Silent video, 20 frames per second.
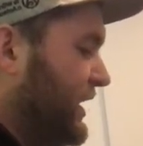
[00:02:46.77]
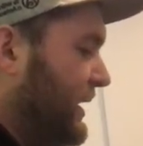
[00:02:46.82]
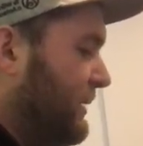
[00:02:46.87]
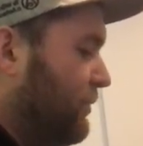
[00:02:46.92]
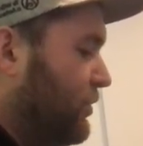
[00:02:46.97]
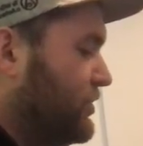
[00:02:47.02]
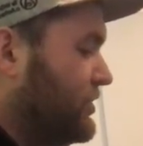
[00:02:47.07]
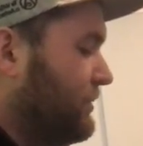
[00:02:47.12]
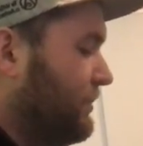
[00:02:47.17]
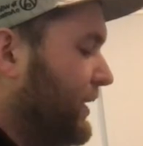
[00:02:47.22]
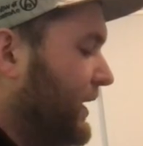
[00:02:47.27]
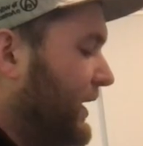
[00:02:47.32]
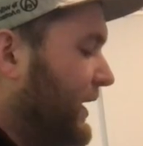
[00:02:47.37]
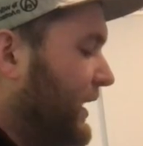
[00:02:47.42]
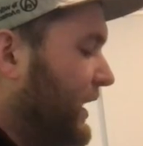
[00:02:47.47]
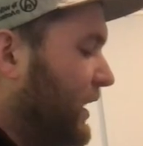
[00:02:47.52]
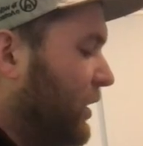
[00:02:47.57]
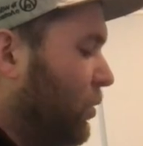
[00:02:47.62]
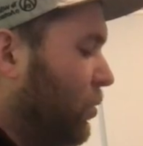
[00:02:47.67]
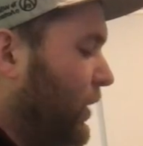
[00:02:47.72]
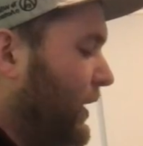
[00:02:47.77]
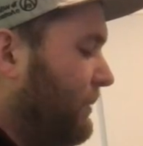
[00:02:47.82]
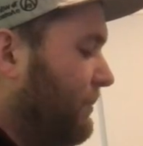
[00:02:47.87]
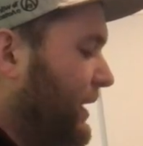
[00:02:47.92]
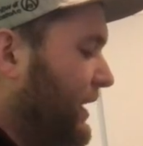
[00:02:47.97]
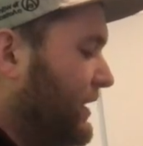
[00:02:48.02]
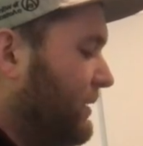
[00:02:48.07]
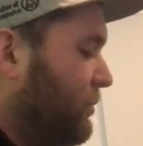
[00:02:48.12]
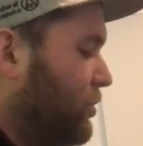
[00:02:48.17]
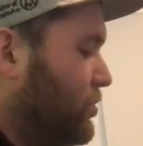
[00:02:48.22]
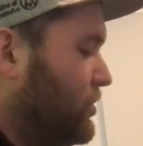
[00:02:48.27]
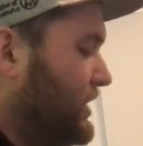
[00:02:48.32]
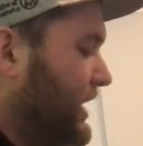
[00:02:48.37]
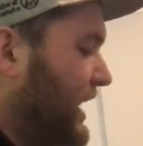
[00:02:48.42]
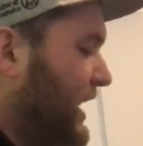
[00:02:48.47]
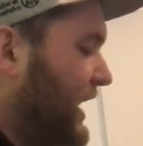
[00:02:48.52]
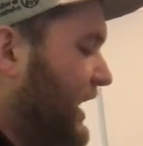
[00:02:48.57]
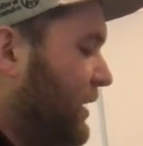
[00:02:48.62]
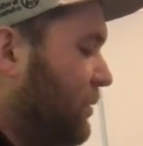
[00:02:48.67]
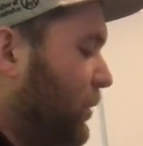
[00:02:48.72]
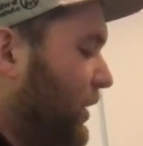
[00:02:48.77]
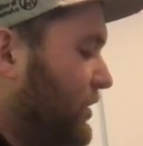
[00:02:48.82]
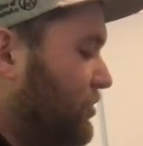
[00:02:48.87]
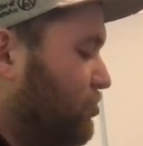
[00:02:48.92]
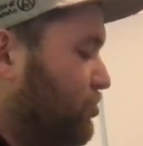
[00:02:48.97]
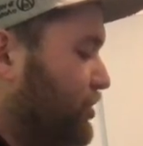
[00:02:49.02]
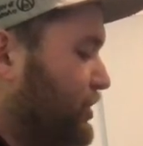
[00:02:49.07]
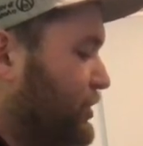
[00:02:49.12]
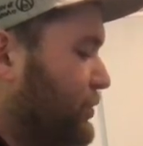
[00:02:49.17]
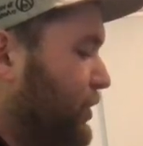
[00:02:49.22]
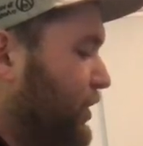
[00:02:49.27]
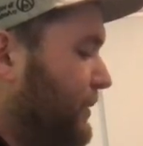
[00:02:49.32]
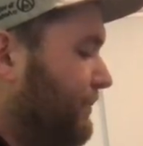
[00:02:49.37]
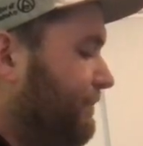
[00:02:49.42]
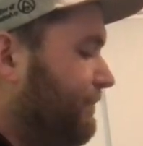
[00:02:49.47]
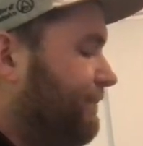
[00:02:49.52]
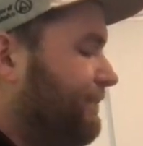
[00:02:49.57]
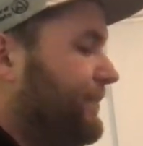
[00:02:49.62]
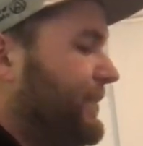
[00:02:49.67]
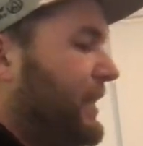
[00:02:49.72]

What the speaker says: I'm also playing 1 Magnamut and 1 Druisworm.